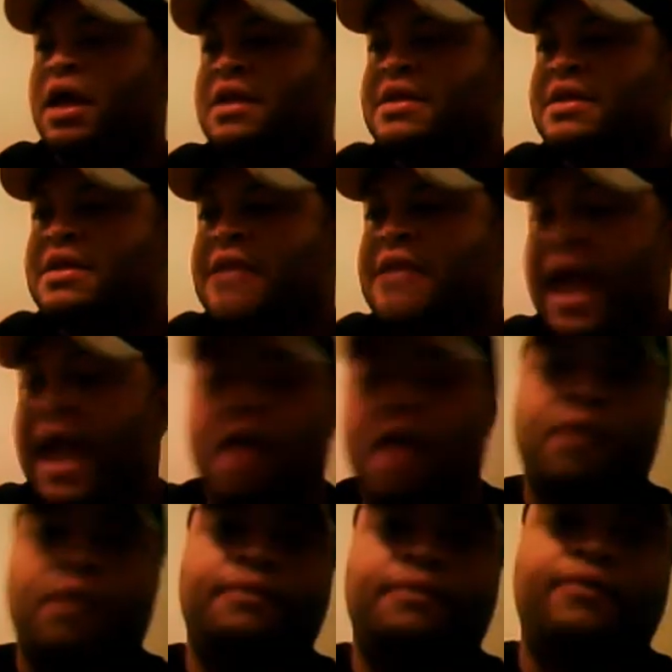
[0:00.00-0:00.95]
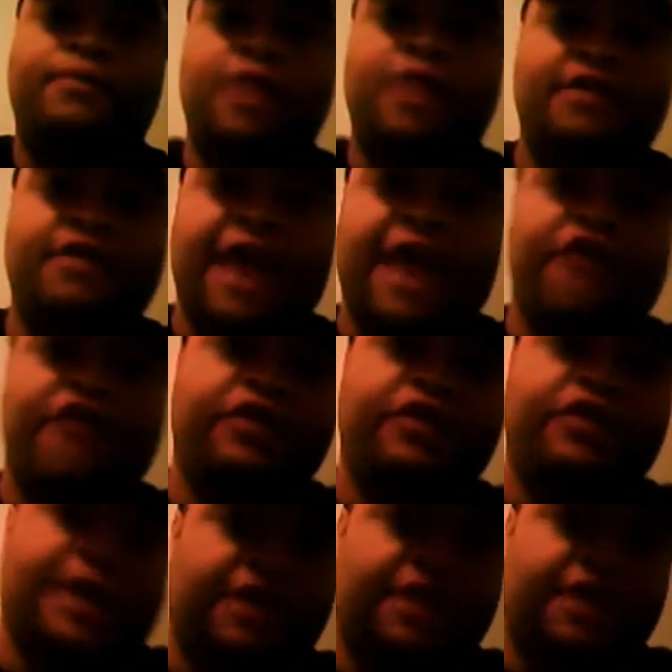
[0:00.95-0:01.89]
Now, let's actually
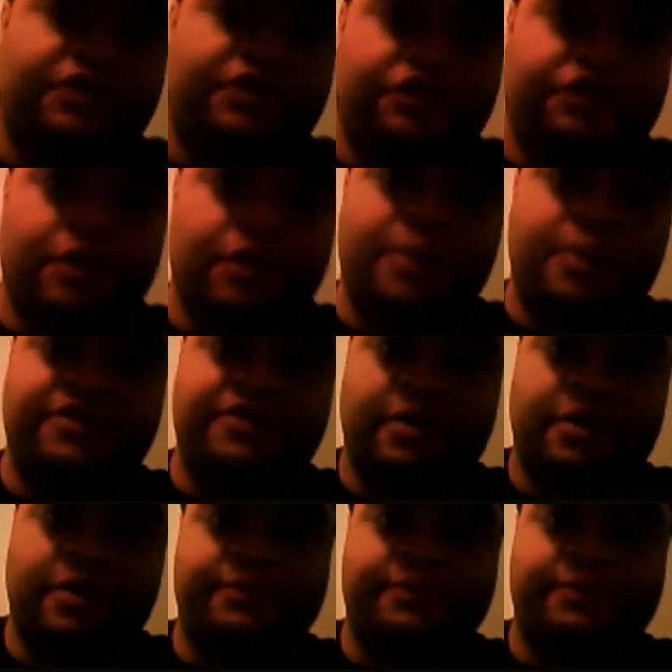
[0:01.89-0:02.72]
get to the show itself.